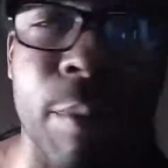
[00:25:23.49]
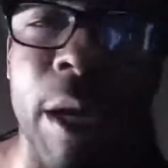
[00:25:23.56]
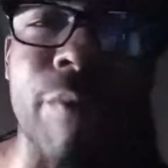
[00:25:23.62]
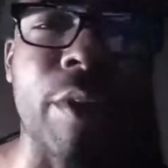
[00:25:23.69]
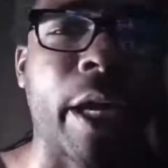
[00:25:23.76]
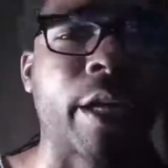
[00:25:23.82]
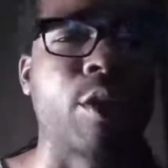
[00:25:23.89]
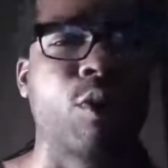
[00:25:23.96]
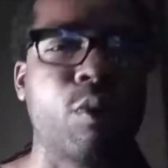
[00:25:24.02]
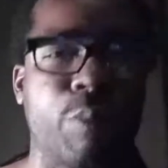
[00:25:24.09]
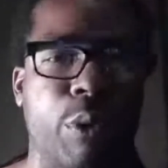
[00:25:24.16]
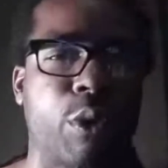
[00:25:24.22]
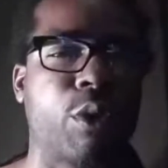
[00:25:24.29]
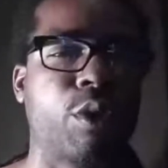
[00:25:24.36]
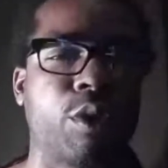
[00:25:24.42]
if they do
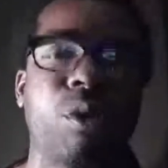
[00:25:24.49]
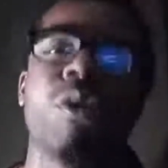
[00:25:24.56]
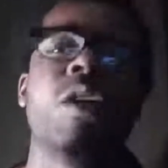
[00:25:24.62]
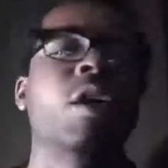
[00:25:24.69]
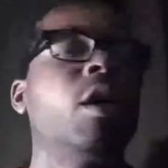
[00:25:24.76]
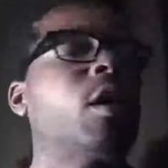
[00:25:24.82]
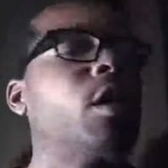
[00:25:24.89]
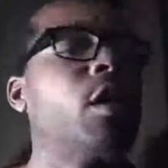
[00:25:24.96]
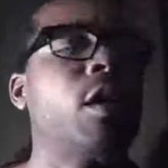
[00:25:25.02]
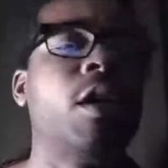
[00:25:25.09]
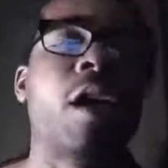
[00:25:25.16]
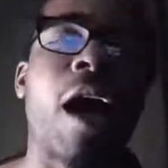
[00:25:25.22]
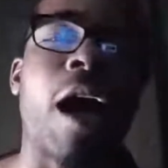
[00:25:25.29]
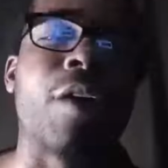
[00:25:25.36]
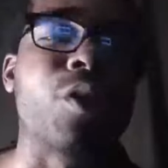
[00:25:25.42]
pull you,
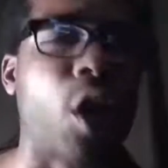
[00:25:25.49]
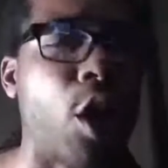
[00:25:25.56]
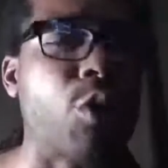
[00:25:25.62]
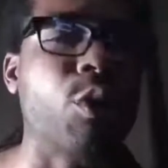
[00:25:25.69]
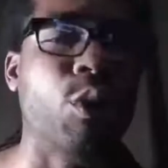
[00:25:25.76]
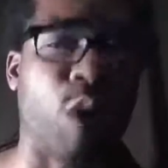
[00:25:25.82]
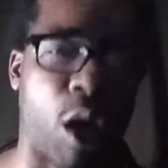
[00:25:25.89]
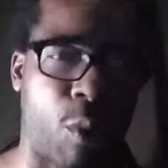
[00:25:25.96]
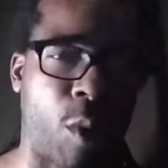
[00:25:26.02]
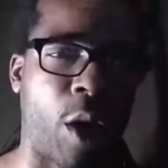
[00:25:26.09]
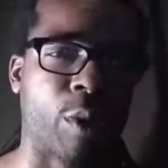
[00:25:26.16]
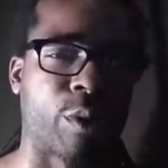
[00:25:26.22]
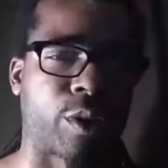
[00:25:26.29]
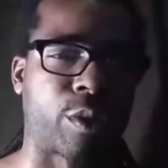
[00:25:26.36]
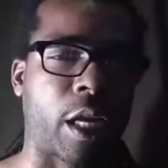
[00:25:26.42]
I know you don't
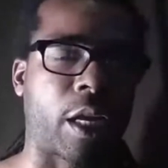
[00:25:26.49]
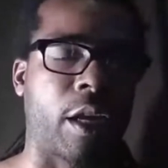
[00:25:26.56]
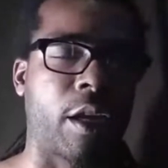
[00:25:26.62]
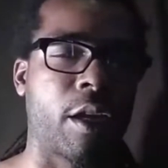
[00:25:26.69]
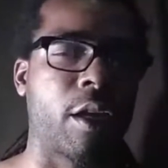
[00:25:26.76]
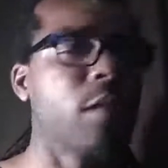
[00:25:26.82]
want to say it.